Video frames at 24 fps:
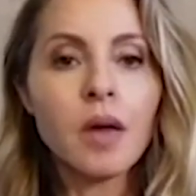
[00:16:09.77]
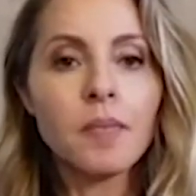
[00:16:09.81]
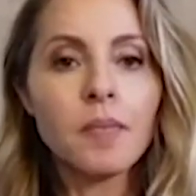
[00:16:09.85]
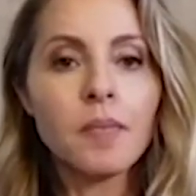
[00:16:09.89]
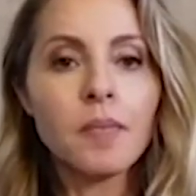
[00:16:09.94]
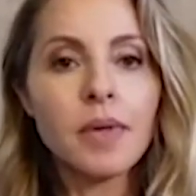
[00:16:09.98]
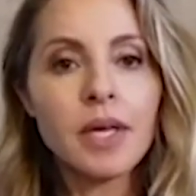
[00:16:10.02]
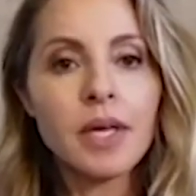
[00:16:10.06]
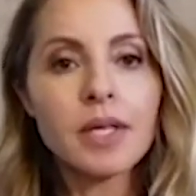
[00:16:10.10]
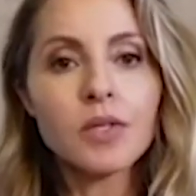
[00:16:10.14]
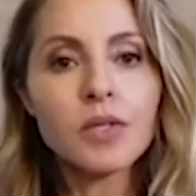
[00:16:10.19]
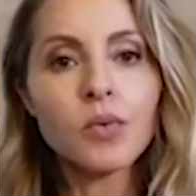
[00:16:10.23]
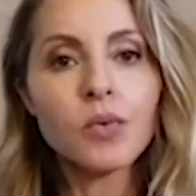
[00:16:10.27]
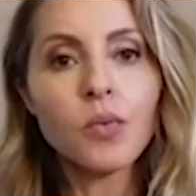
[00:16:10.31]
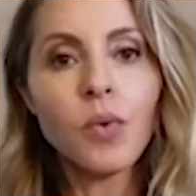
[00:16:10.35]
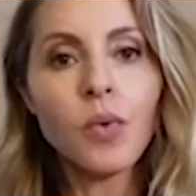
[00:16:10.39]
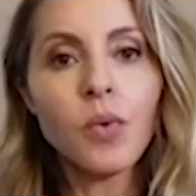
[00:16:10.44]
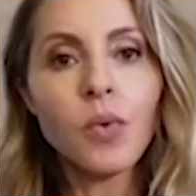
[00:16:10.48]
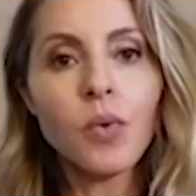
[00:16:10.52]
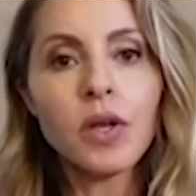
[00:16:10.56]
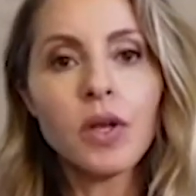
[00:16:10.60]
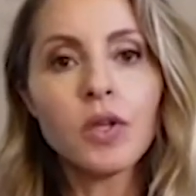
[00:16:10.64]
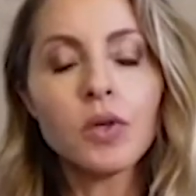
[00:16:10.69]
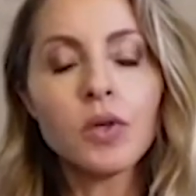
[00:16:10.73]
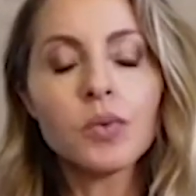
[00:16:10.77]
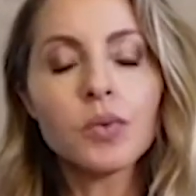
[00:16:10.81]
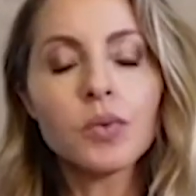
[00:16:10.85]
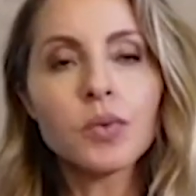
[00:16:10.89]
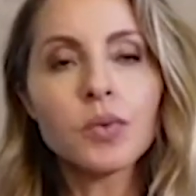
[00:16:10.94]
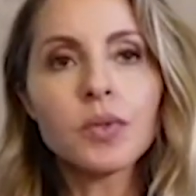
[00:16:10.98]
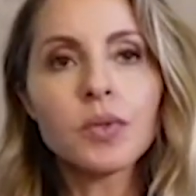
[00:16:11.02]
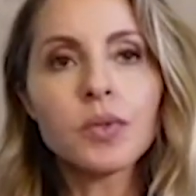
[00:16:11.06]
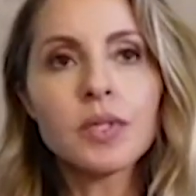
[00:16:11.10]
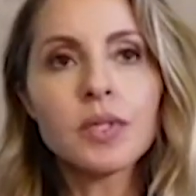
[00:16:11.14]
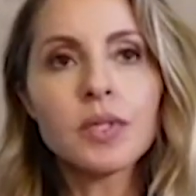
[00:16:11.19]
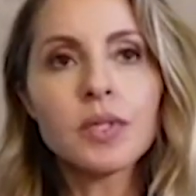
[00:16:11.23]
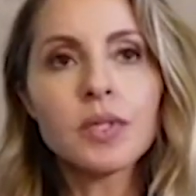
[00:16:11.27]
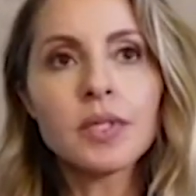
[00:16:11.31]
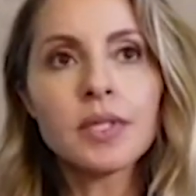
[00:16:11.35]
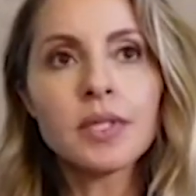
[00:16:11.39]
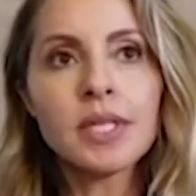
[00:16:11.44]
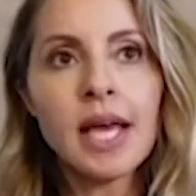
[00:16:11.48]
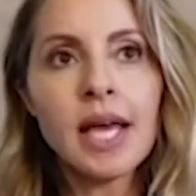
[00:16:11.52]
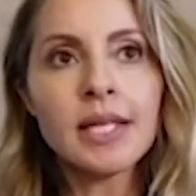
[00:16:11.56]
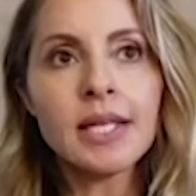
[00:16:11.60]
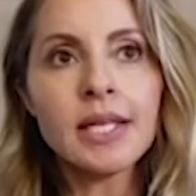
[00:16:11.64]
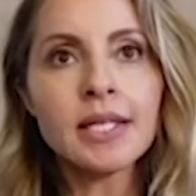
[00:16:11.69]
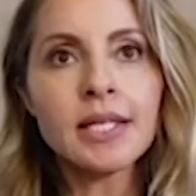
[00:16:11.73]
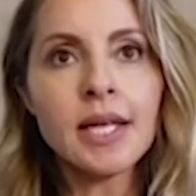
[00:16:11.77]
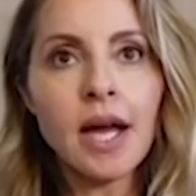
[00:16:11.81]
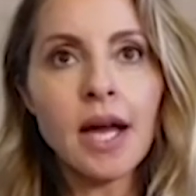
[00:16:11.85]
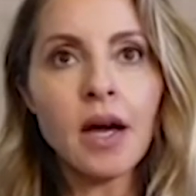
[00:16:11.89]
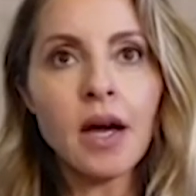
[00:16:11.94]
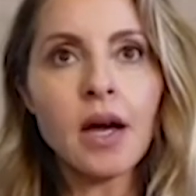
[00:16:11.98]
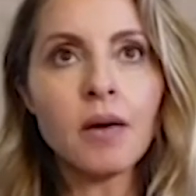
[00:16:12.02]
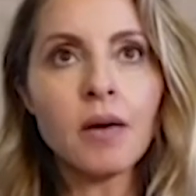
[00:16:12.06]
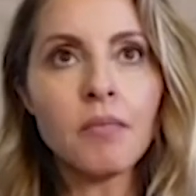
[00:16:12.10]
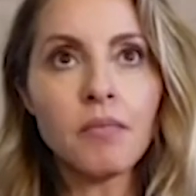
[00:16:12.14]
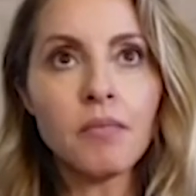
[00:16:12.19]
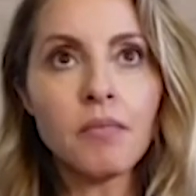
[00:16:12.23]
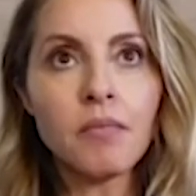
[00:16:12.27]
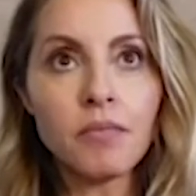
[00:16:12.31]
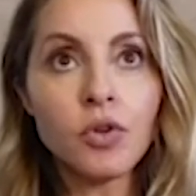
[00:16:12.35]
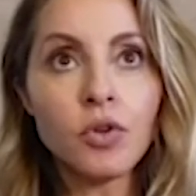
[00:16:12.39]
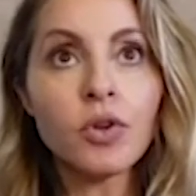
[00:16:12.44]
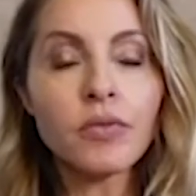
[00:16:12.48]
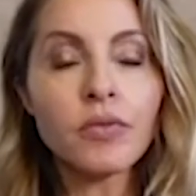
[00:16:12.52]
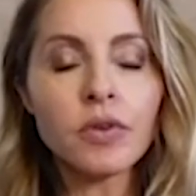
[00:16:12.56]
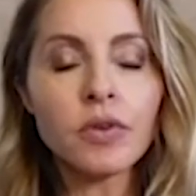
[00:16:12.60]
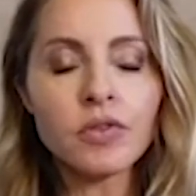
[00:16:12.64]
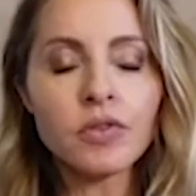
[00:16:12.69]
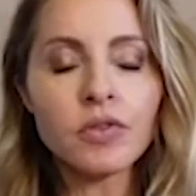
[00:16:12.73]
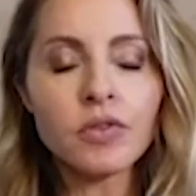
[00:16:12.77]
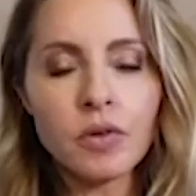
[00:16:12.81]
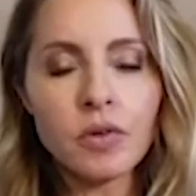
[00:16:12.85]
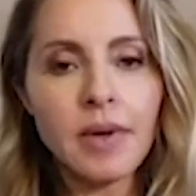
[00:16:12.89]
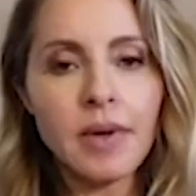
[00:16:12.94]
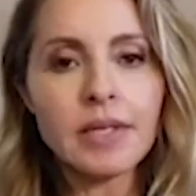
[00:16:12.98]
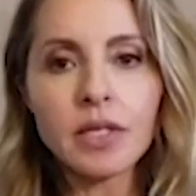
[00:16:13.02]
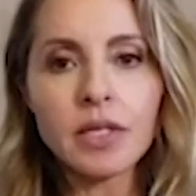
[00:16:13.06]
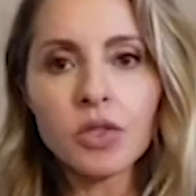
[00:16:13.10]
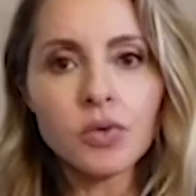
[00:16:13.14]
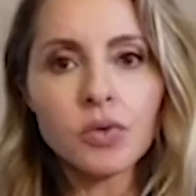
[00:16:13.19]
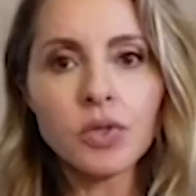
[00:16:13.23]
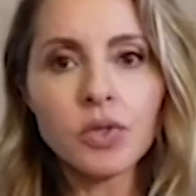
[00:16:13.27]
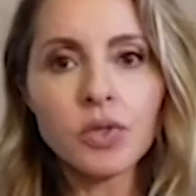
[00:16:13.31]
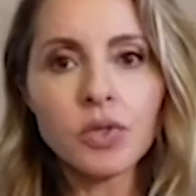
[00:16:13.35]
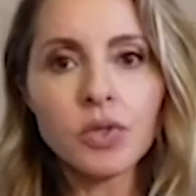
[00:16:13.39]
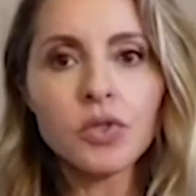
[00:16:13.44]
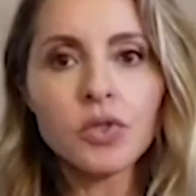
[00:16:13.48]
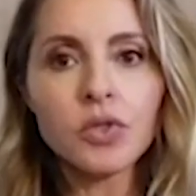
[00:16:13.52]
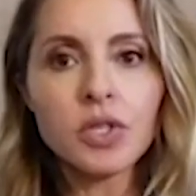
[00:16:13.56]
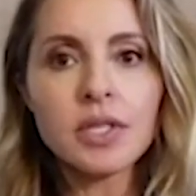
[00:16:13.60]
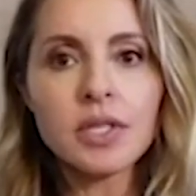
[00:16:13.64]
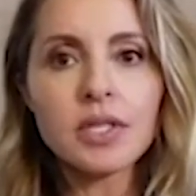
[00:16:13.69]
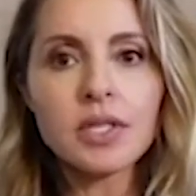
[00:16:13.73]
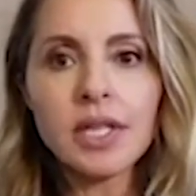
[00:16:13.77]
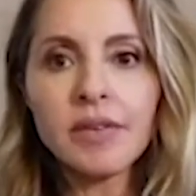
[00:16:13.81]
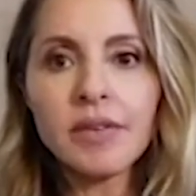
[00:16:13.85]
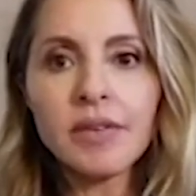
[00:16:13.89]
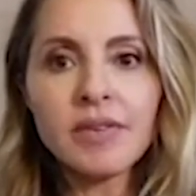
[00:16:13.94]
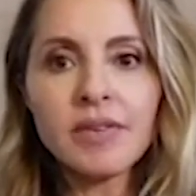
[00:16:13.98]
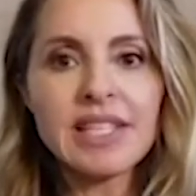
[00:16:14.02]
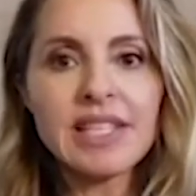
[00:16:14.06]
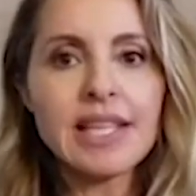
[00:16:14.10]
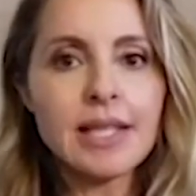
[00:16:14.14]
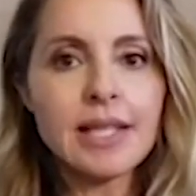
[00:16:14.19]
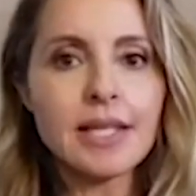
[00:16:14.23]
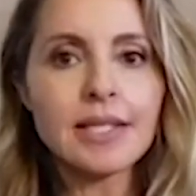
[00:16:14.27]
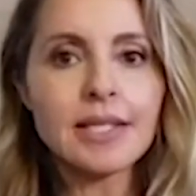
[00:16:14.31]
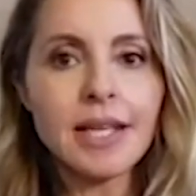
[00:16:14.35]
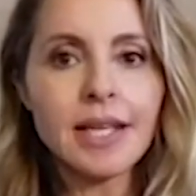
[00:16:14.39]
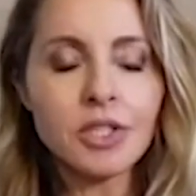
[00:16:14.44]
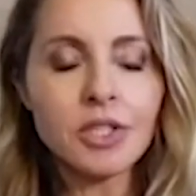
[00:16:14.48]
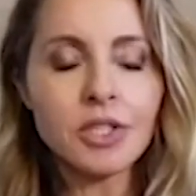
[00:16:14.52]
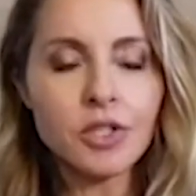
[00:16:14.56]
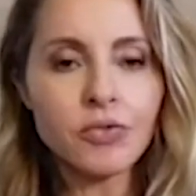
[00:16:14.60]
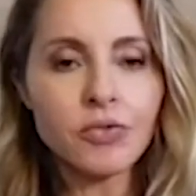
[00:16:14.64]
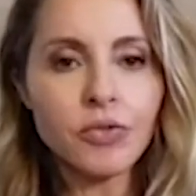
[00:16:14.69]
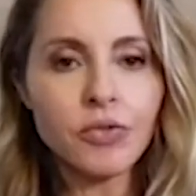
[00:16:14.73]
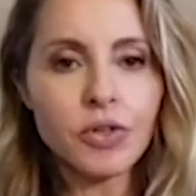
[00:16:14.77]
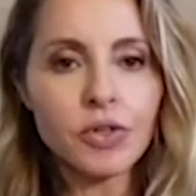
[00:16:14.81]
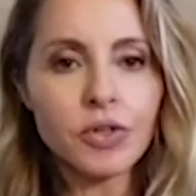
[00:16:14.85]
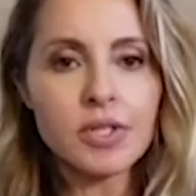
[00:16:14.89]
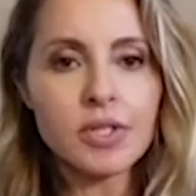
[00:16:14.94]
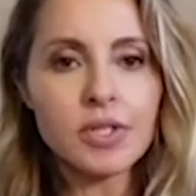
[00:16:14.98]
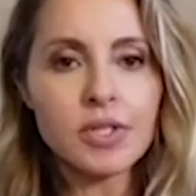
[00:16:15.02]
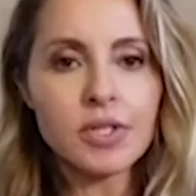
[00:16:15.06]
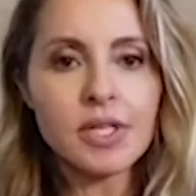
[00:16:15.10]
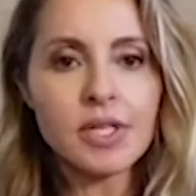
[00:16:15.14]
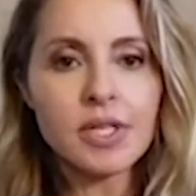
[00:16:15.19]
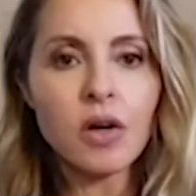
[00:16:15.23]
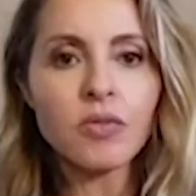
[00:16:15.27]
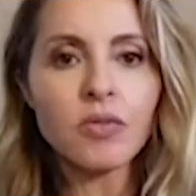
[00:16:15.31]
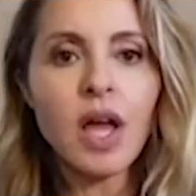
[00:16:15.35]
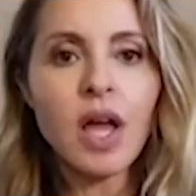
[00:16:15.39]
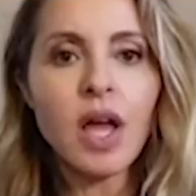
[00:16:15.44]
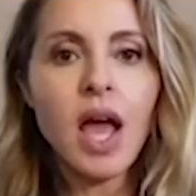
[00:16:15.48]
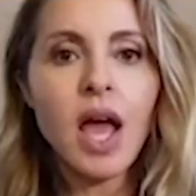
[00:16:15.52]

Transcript: Because when you send a universal message, when you just even set the intention for yourself,